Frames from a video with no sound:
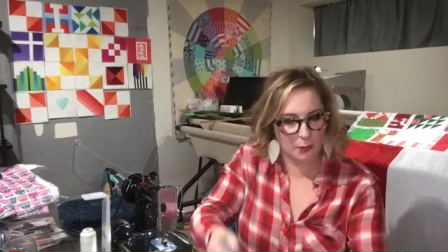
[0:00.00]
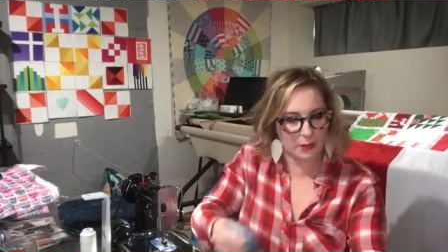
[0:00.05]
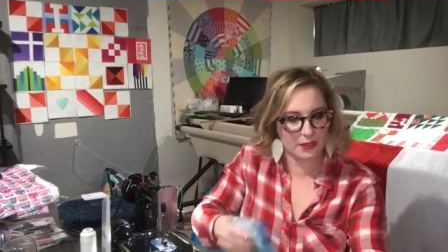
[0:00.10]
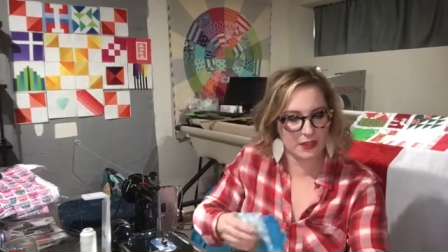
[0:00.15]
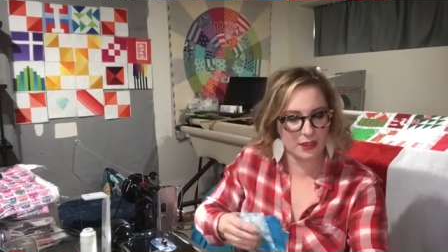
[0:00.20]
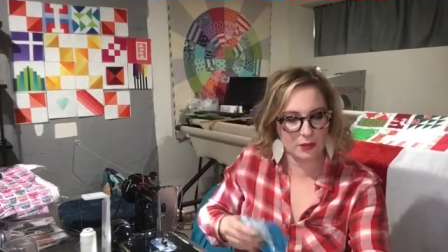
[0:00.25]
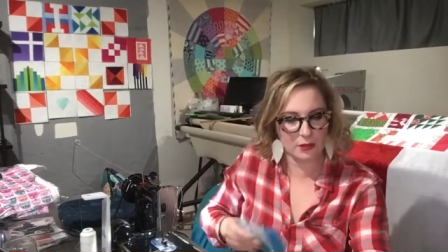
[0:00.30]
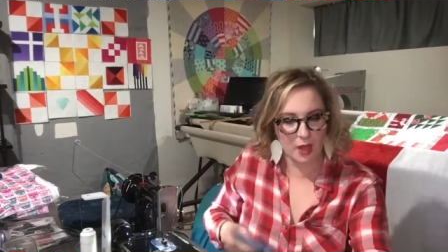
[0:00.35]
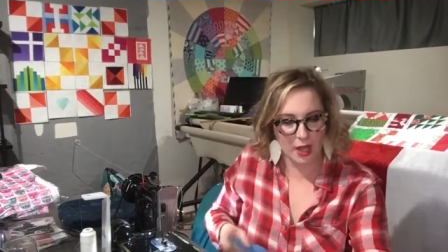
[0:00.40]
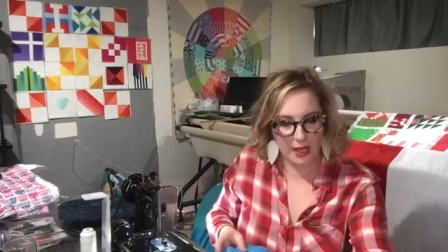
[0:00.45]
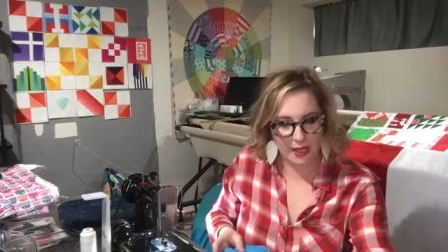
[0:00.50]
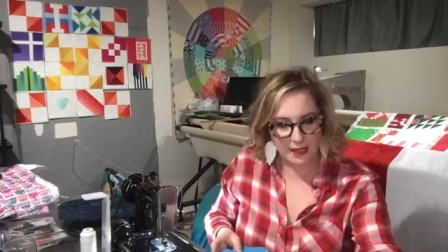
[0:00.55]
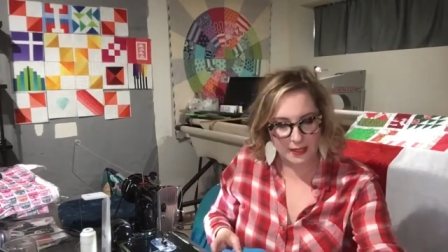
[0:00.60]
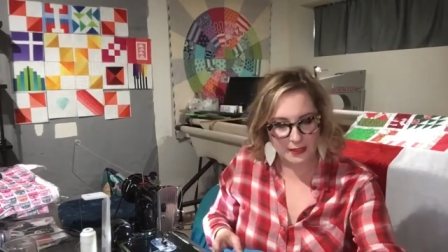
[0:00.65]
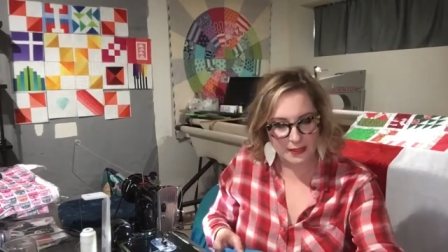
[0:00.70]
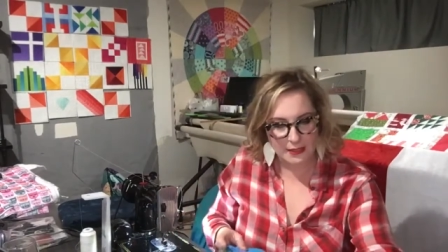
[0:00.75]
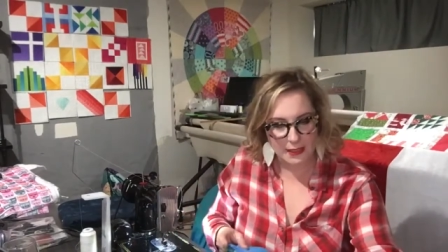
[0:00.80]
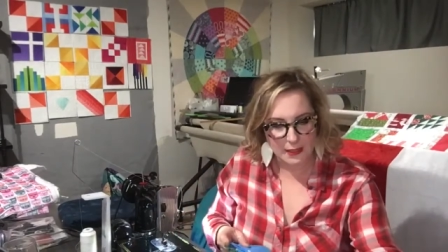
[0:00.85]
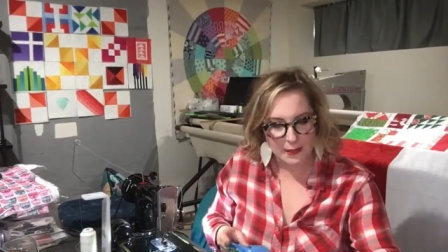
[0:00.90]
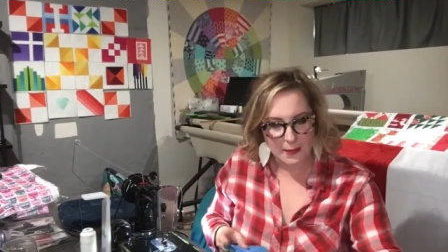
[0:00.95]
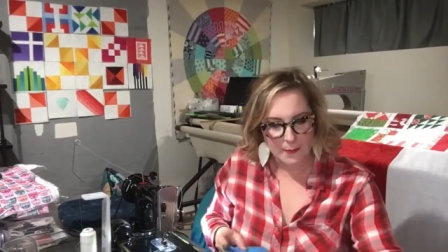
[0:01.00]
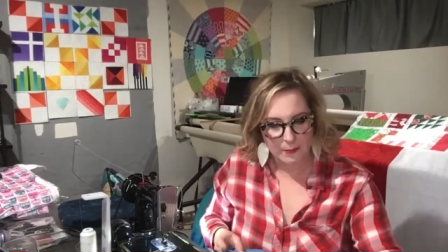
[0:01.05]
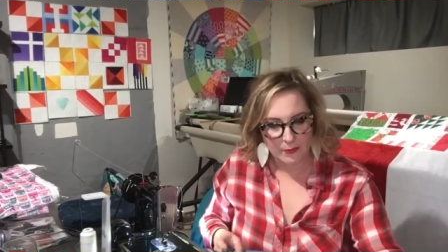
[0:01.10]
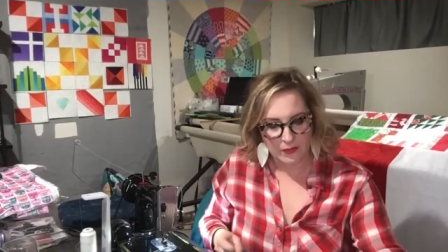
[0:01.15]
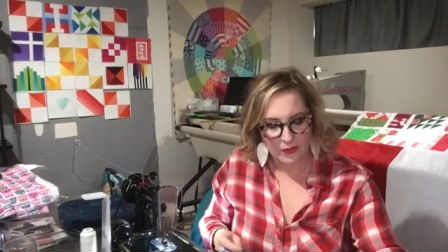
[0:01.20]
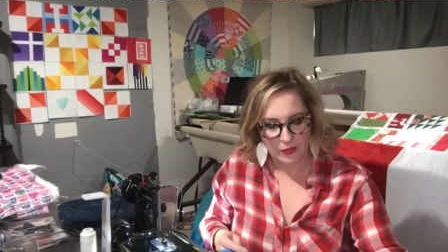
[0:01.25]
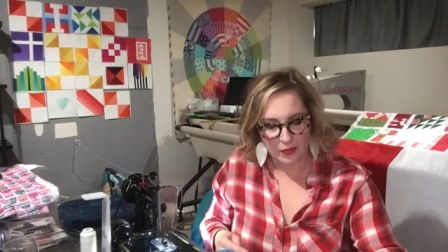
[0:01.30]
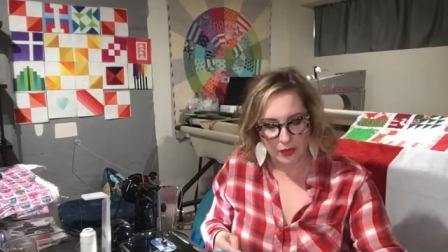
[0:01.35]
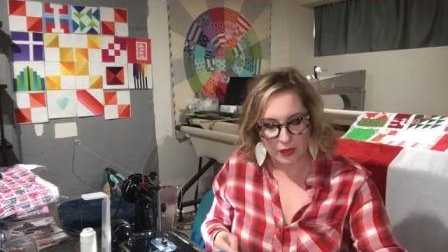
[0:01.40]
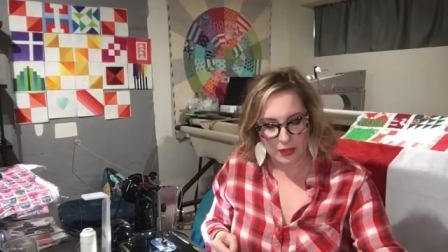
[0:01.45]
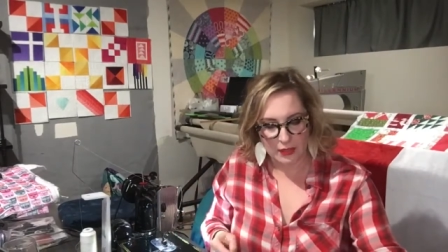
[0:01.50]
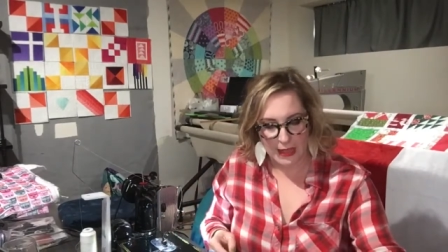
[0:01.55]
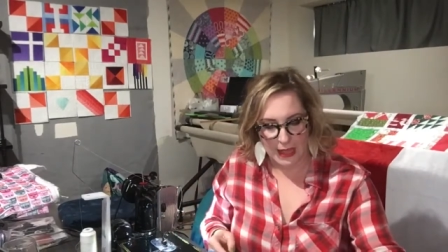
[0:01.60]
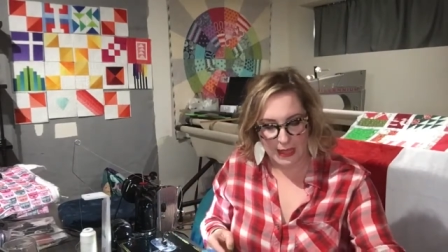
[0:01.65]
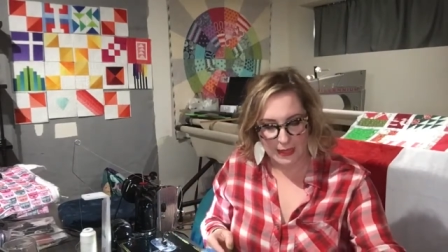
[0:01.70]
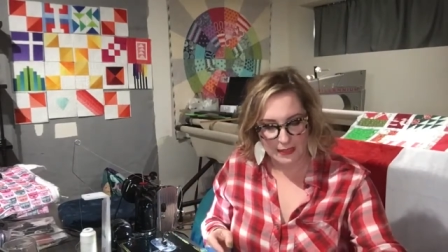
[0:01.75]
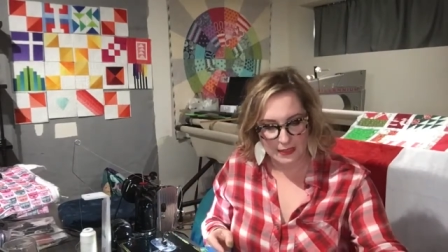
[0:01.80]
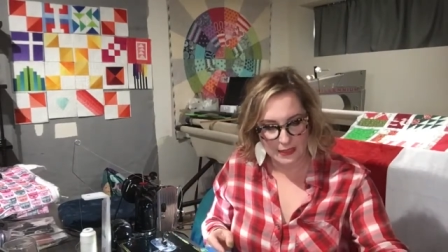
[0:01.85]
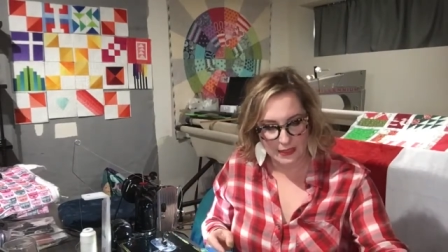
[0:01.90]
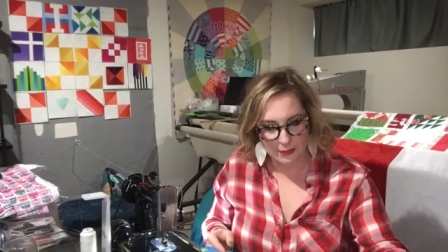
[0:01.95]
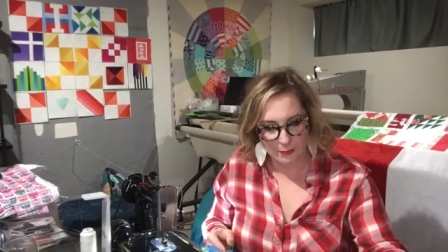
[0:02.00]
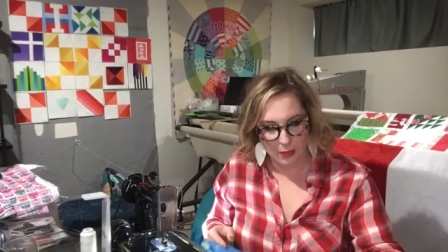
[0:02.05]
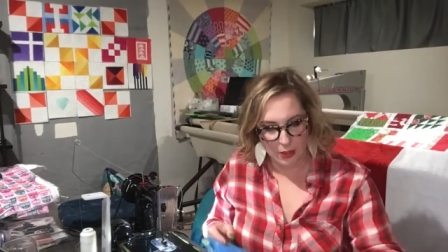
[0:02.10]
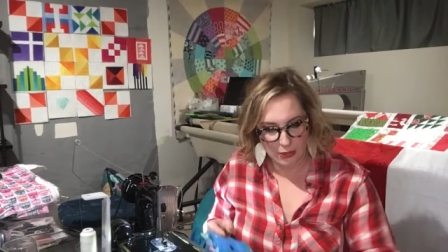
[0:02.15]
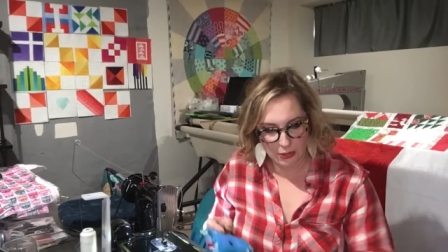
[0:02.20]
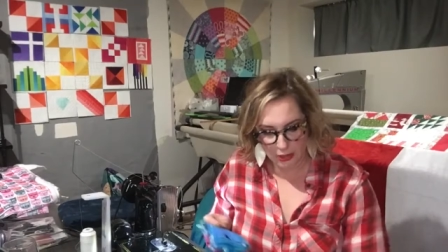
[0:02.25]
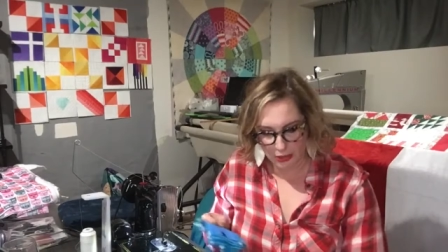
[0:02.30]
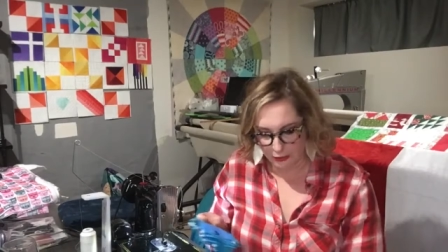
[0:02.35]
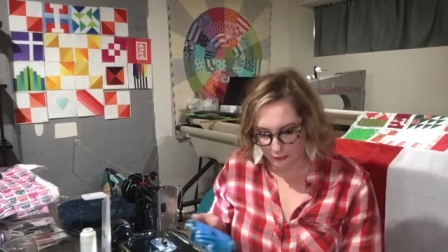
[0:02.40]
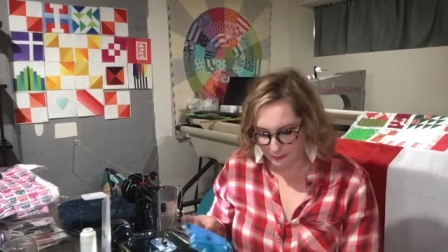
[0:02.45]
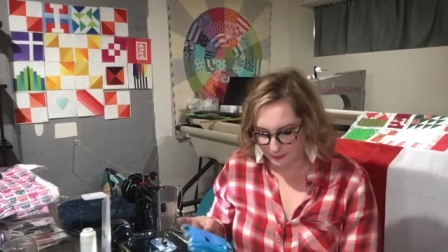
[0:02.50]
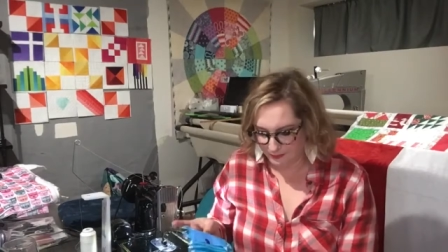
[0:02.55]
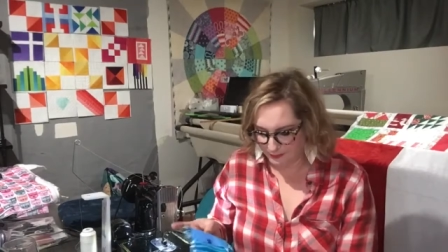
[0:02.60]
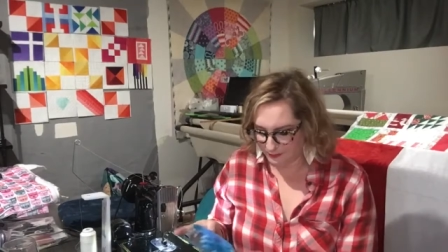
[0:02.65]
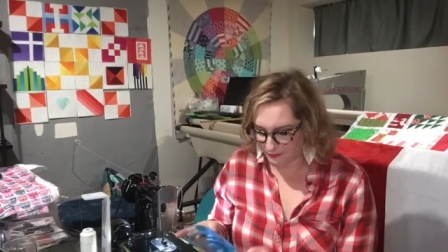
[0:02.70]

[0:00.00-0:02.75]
with you guys for class tomorrow.